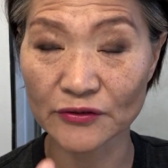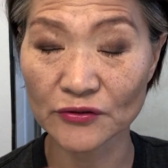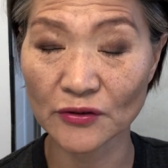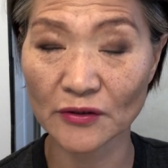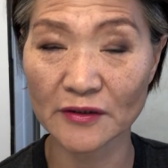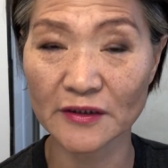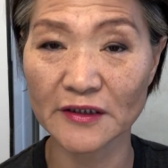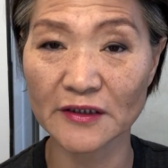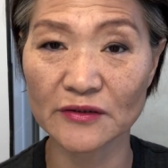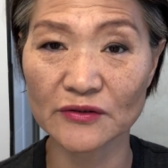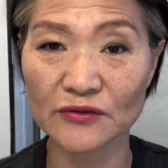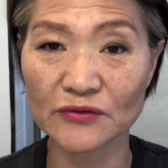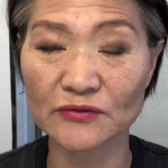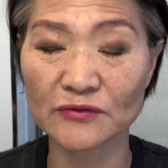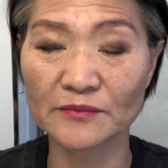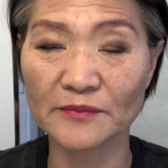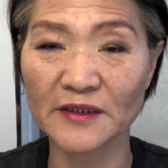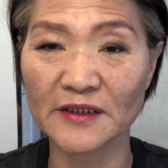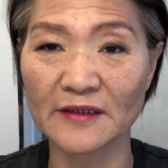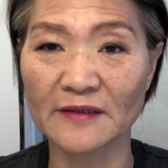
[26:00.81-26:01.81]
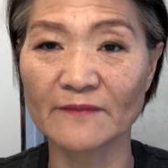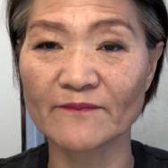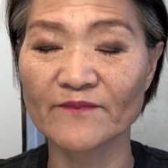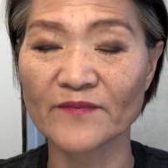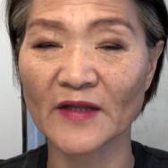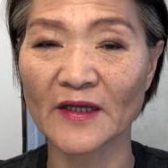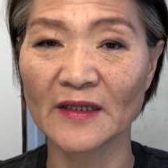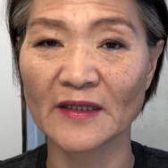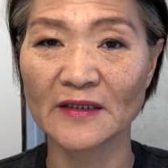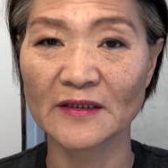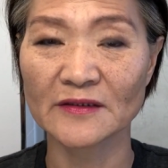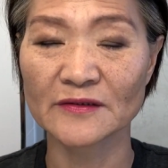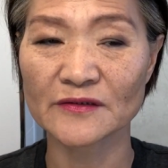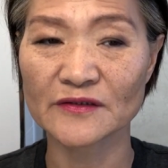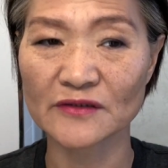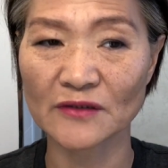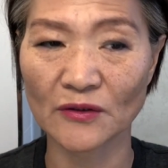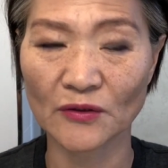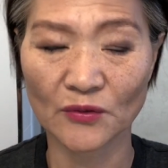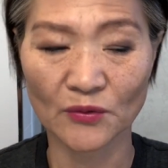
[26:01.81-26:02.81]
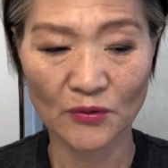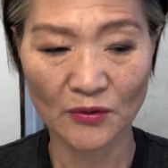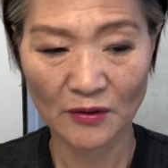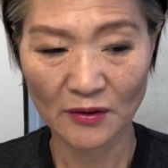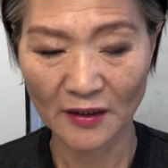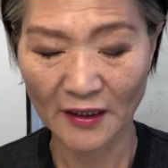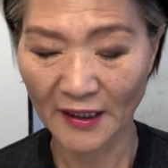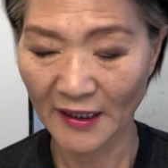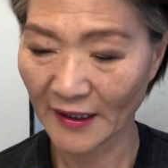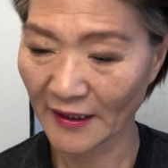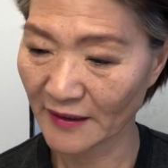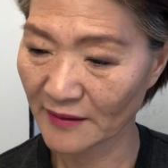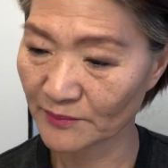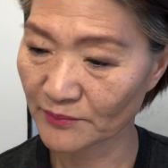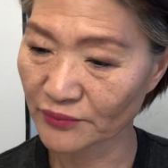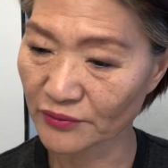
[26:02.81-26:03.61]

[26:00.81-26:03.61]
talking to me. So I